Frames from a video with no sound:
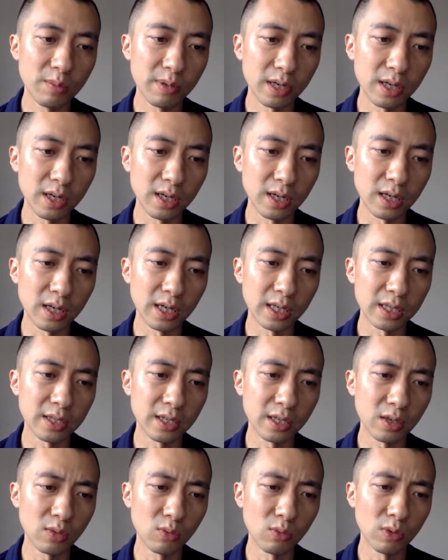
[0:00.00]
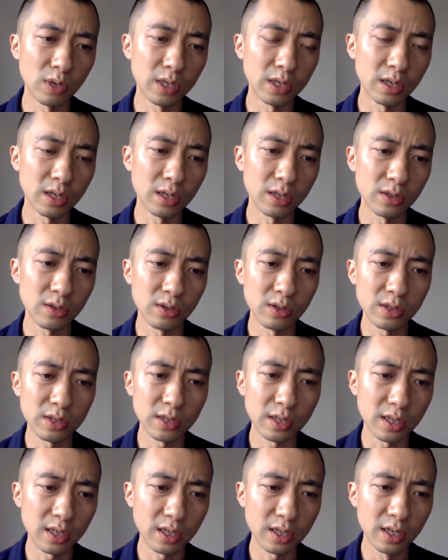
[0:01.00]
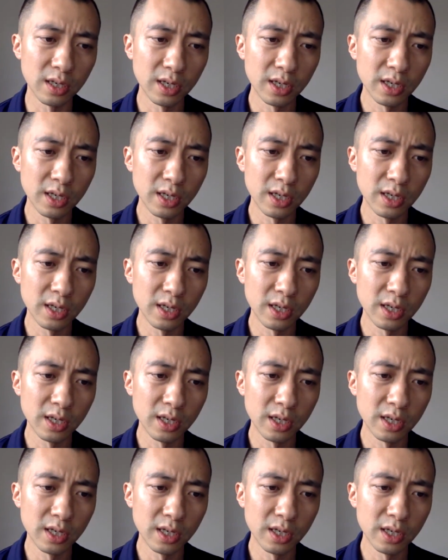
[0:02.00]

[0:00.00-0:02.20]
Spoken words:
but I think one other thing